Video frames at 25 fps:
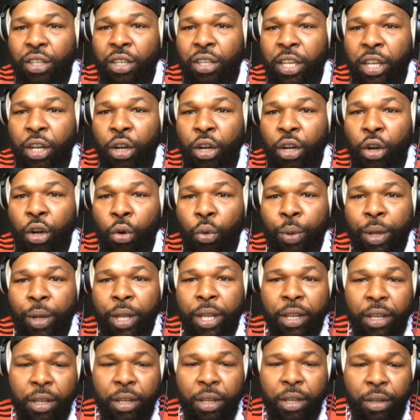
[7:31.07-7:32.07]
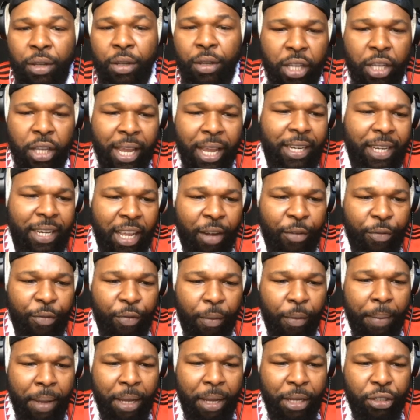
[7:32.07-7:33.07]
you know, we get the
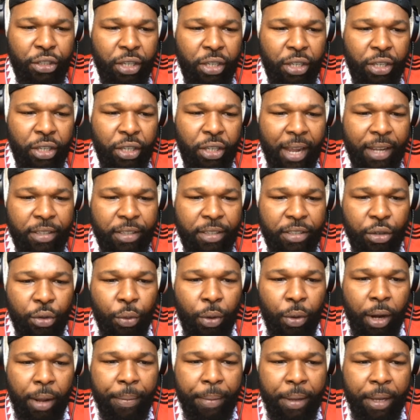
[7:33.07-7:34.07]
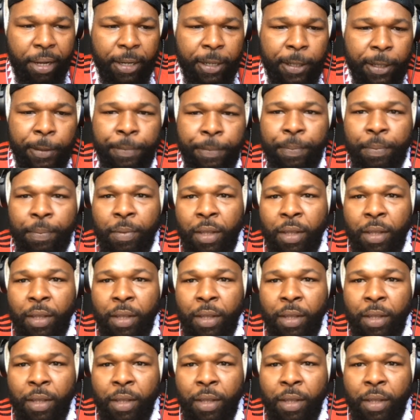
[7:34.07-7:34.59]
information, guys. You know what I mean?